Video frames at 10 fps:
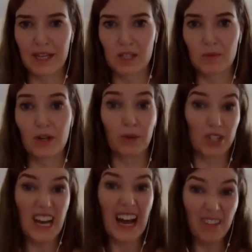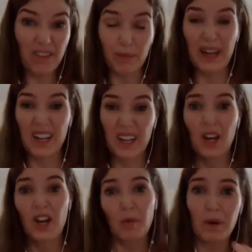were, were tough but
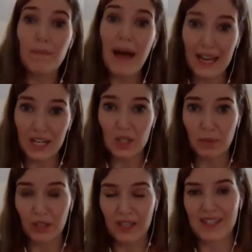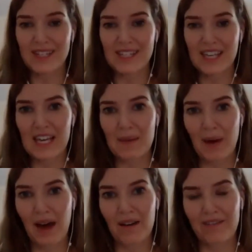were manageable in the scheme
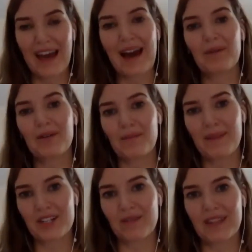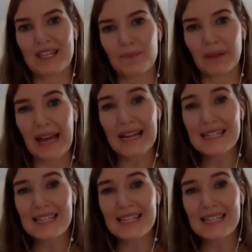of how we were measuring these bloods